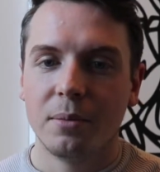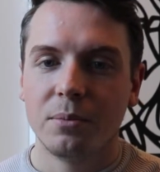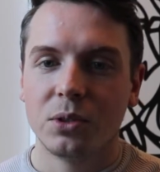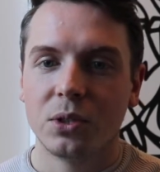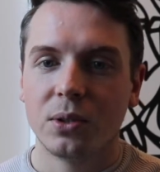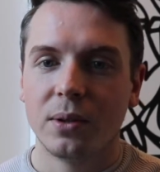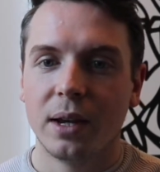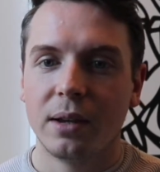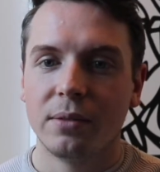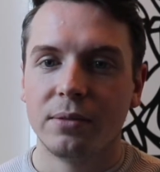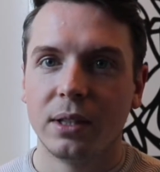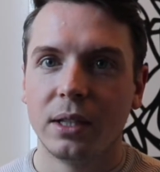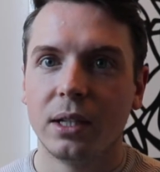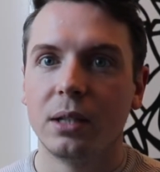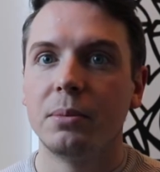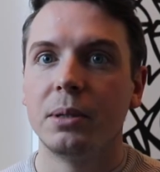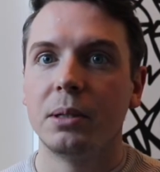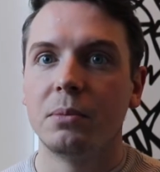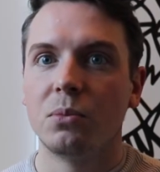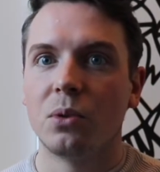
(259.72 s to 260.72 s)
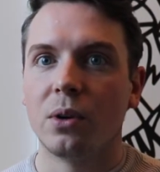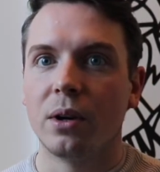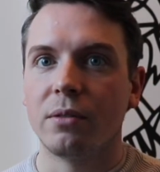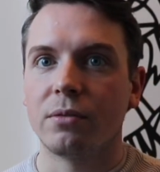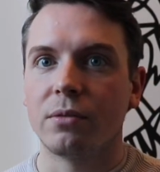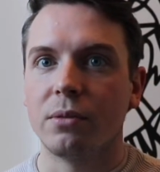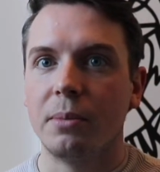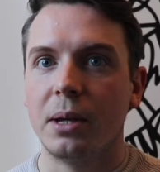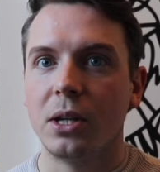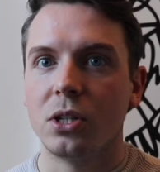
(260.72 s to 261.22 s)
So I have a little bit more
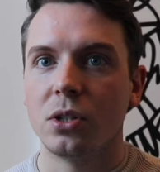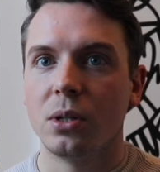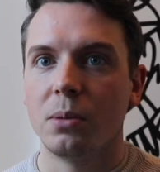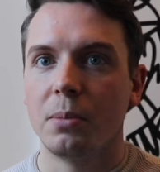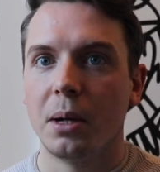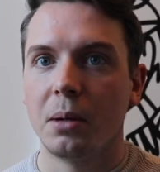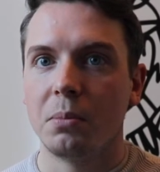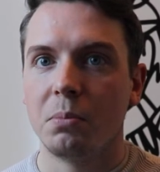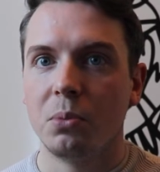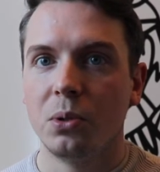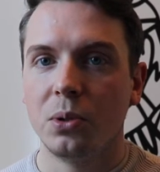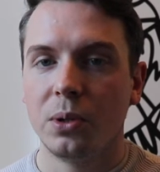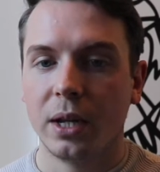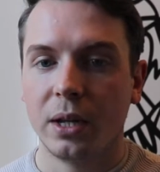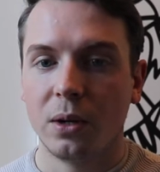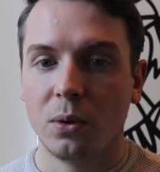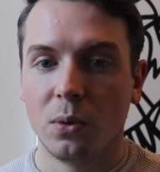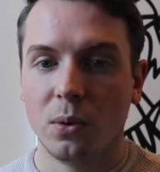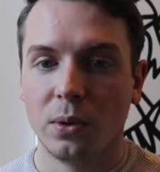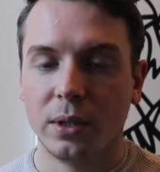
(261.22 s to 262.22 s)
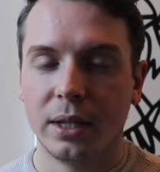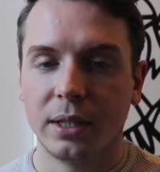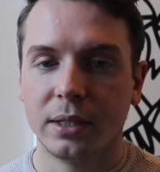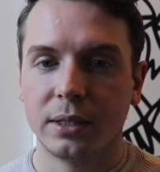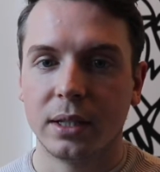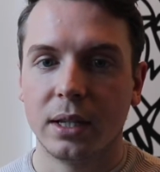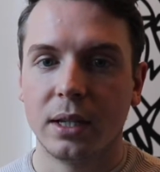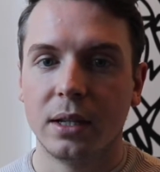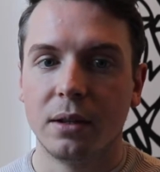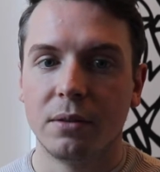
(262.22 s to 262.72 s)
information about Booking
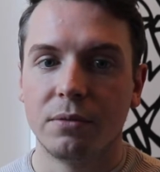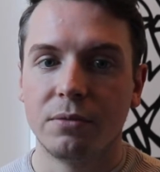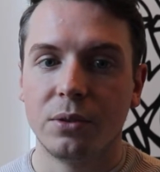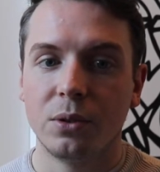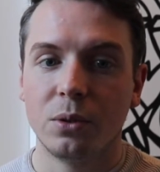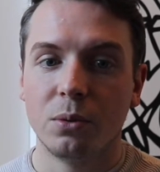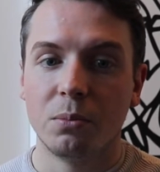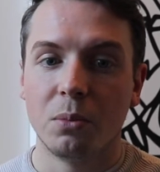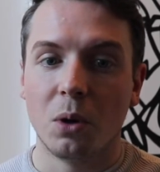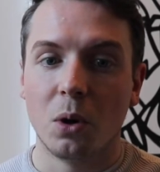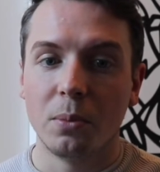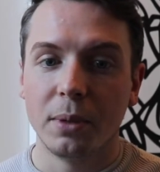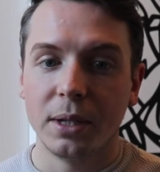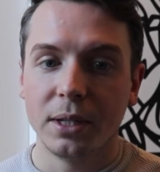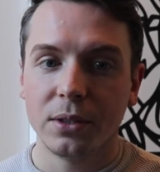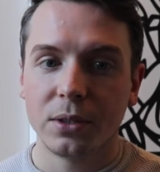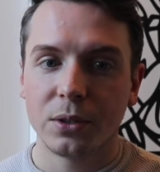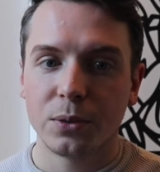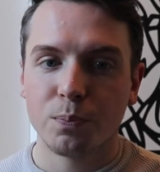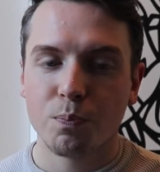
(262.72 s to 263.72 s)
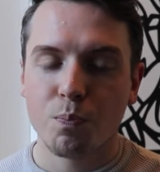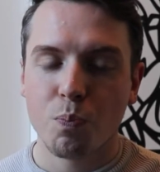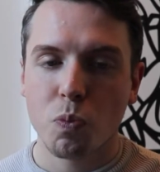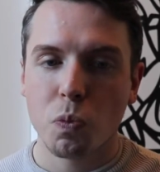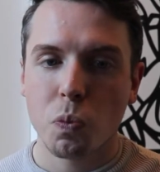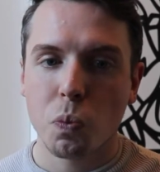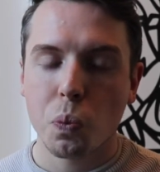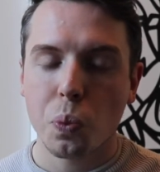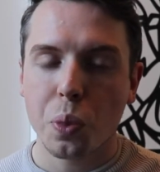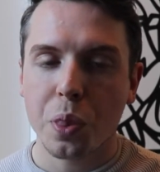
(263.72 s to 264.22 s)
Holdings in a few moments.
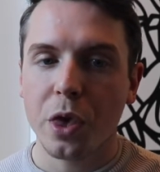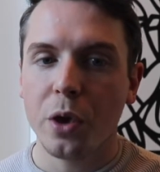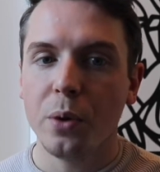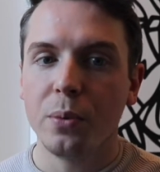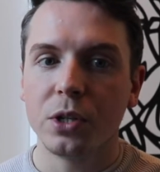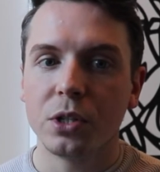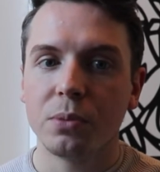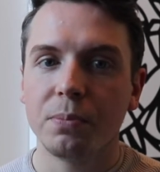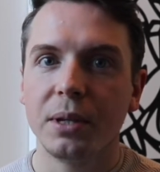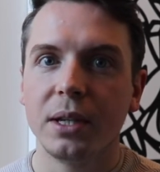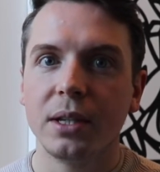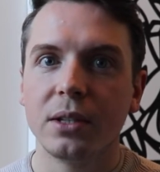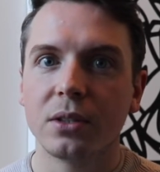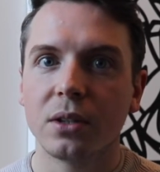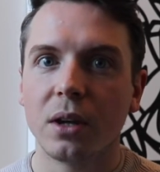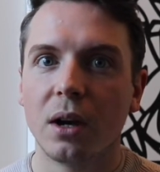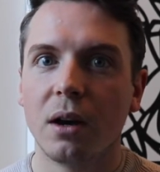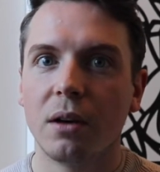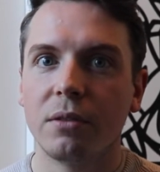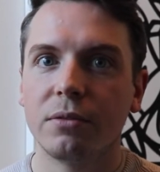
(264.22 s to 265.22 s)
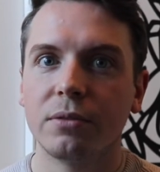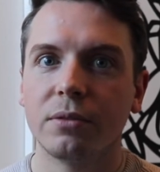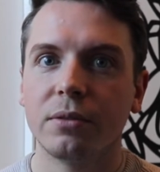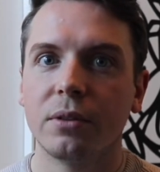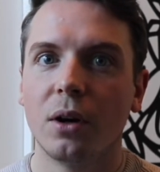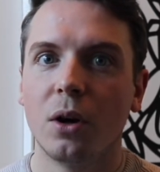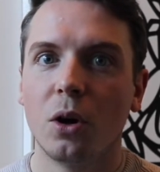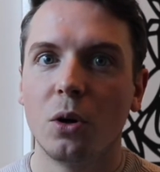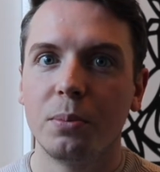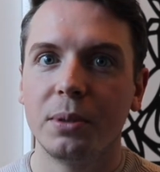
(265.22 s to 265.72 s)
The USPs of
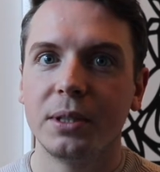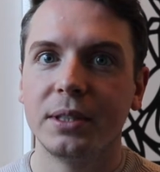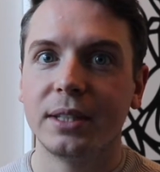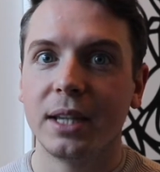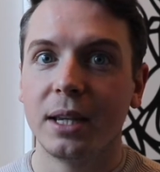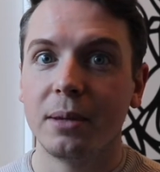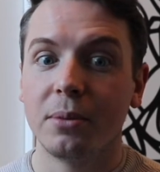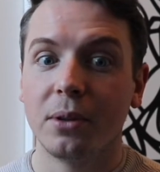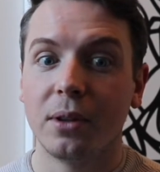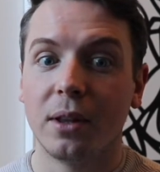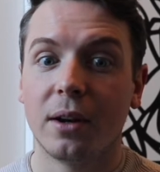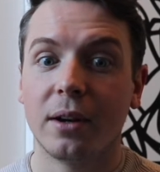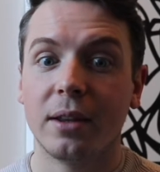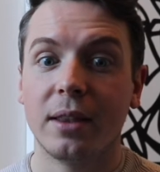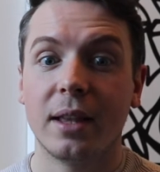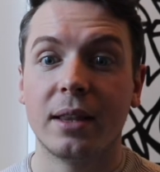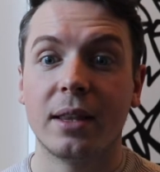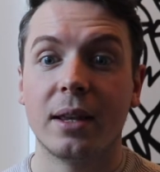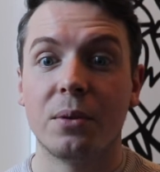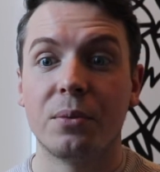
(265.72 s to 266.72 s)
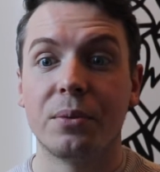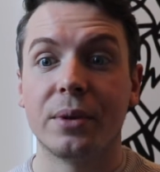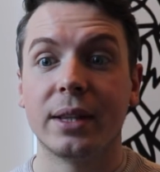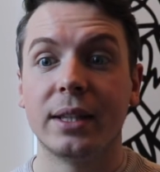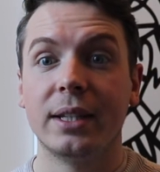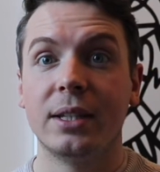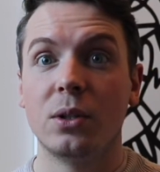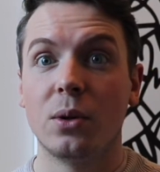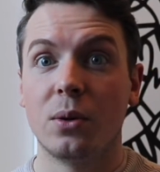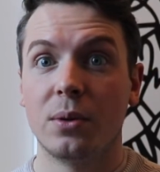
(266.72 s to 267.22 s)
OpenTable are that they
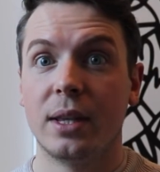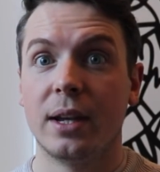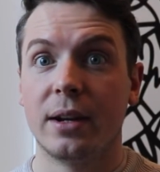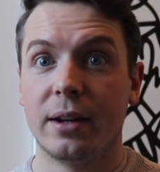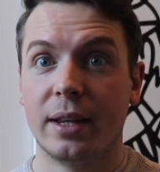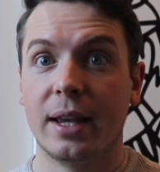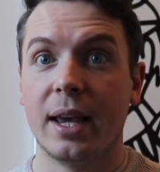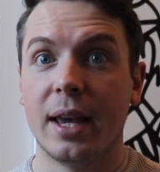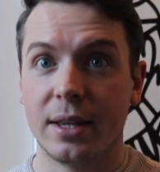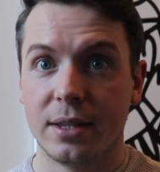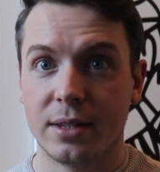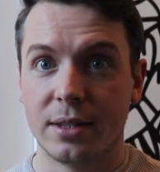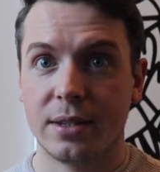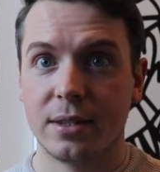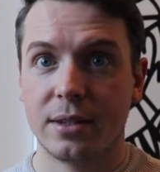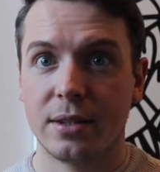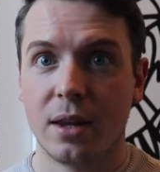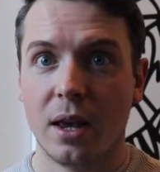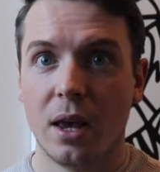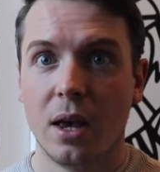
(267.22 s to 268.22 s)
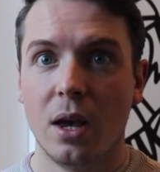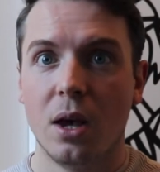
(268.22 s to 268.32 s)
really know their guests.